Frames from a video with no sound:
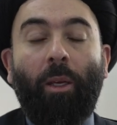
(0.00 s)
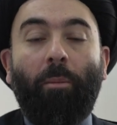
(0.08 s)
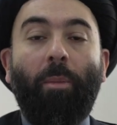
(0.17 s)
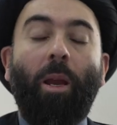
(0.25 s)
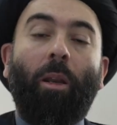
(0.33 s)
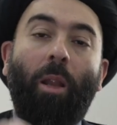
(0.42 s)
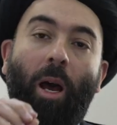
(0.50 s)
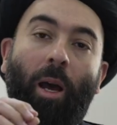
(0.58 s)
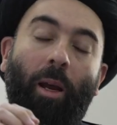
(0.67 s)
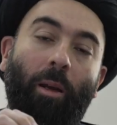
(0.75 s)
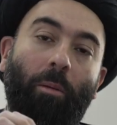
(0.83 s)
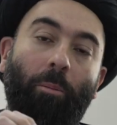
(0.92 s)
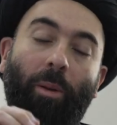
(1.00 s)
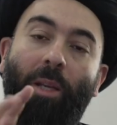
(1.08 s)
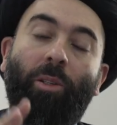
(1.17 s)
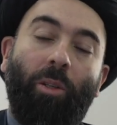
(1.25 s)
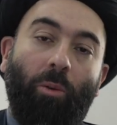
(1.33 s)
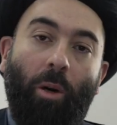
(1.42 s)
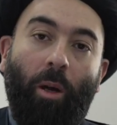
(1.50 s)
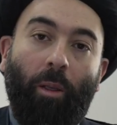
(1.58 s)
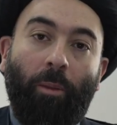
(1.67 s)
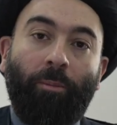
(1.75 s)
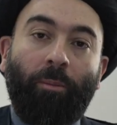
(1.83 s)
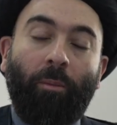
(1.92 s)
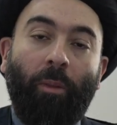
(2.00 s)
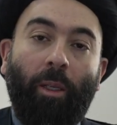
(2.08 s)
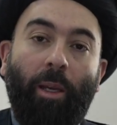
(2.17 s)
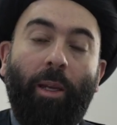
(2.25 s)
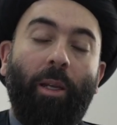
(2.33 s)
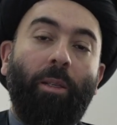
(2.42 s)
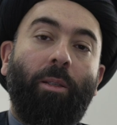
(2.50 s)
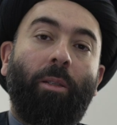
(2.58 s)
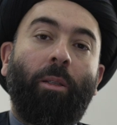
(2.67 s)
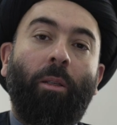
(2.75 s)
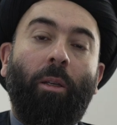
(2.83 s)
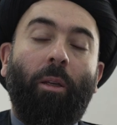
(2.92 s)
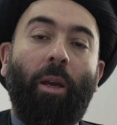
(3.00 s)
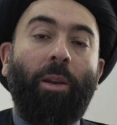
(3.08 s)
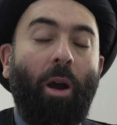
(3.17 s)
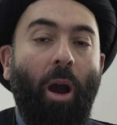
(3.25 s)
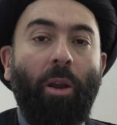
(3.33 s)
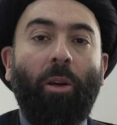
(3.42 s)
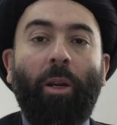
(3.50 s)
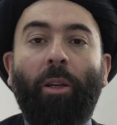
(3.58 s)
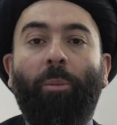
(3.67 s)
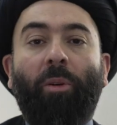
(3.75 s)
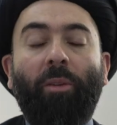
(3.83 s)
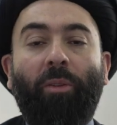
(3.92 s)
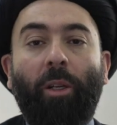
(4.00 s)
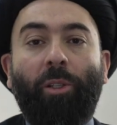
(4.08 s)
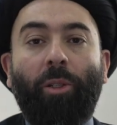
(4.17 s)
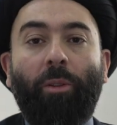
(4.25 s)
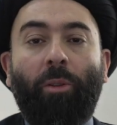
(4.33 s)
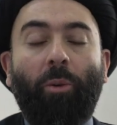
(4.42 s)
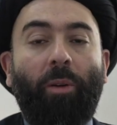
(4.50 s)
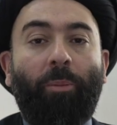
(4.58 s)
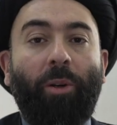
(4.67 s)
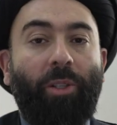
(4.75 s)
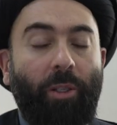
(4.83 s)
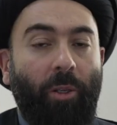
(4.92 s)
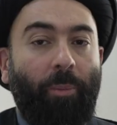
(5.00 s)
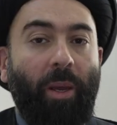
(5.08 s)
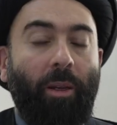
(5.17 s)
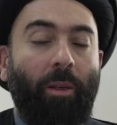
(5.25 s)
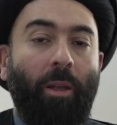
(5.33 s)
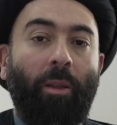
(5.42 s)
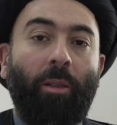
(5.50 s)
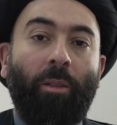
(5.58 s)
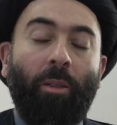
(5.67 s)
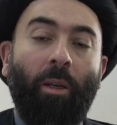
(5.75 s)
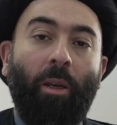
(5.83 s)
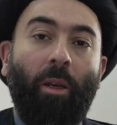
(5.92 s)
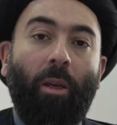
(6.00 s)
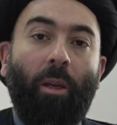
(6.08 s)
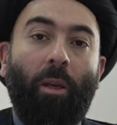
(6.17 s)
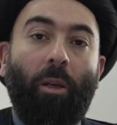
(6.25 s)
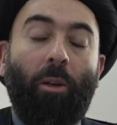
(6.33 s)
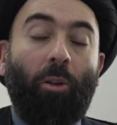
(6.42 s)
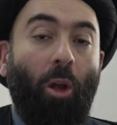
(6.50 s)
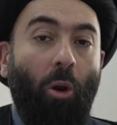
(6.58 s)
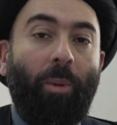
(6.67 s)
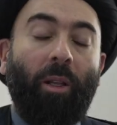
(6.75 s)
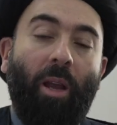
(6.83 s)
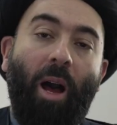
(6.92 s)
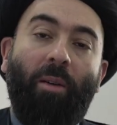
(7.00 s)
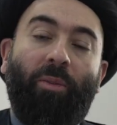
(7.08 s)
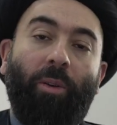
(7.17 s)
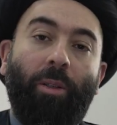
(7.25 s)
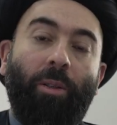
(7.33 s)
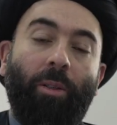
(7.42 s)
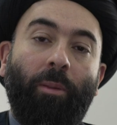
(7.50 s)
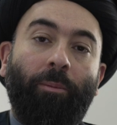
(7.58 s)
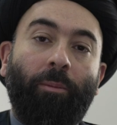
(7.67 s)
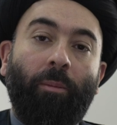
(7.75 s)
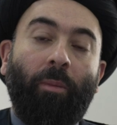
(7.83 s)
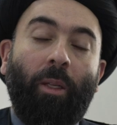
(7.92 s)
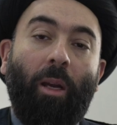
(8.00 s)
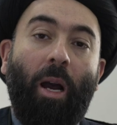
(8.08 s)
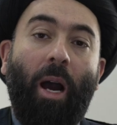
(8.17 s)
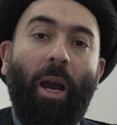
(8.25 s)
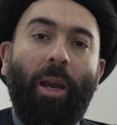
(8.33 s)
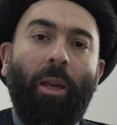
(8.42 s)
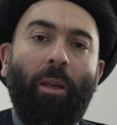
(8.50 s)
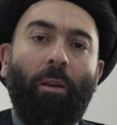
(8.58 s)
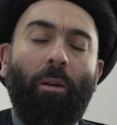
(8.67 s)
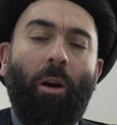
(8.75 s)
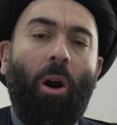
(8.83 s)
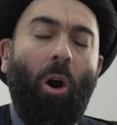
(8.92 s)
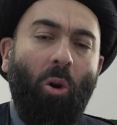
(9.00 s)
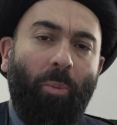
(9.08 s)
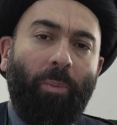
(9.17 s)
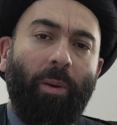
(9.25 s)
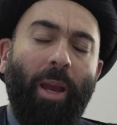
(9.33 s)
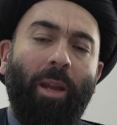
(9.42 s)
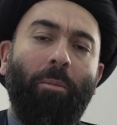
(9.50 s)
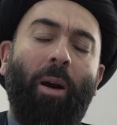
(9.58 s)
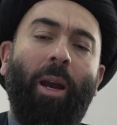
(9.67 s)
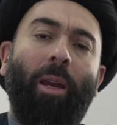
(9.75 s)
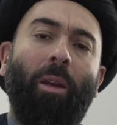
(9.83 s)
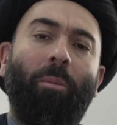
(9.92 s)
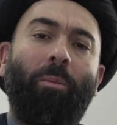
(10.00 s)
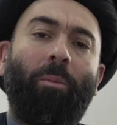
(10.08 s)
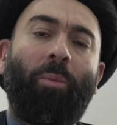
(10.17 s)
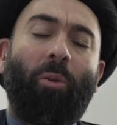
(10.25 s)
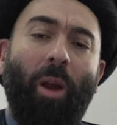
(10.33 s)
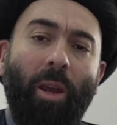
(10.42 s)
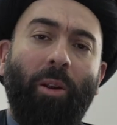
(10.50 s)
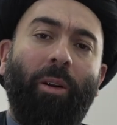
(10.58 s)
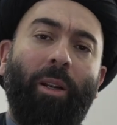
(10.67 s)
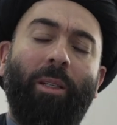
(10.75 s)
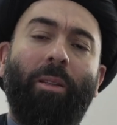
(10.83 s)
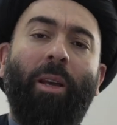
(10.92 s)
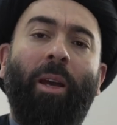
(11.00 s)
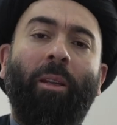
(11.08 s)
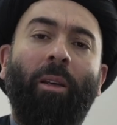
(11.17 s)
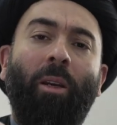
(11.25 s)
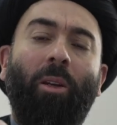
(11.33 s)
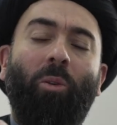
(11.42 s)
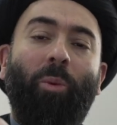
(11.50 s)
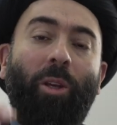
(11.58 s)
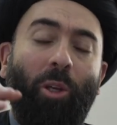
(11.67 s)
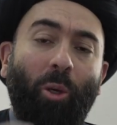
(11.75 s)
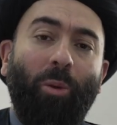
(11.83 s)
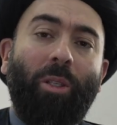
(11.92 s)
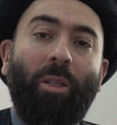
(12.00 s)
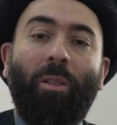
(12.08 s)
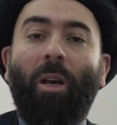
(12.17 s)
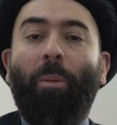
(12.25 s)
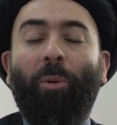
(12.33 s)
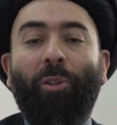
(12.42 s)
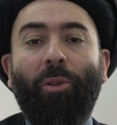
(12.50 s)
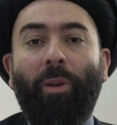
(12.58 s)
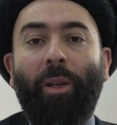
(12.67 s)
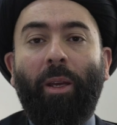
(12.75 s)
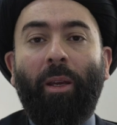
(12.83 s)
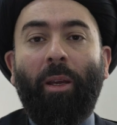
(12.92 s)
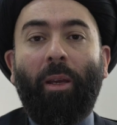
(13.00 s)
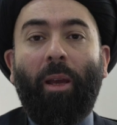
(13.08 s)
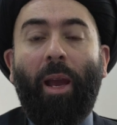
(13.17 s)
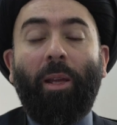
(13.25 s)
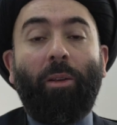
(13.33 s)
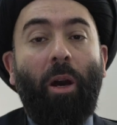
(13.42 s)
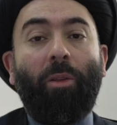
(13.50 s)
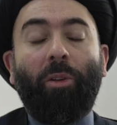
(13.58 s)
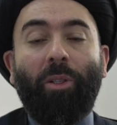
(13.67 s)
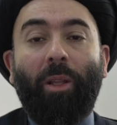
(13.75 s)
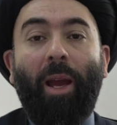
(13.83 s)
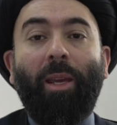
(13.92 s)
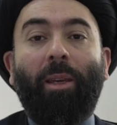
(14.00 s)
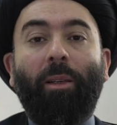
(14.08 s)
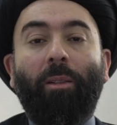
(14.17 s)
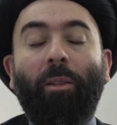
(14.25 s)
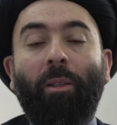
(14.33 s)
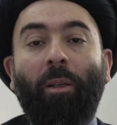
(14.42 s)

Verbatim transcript: May Allah bless you all. It is an honor and a privilege to have participated in this global conference I hope and my prayer is that we use this opportunity and others like it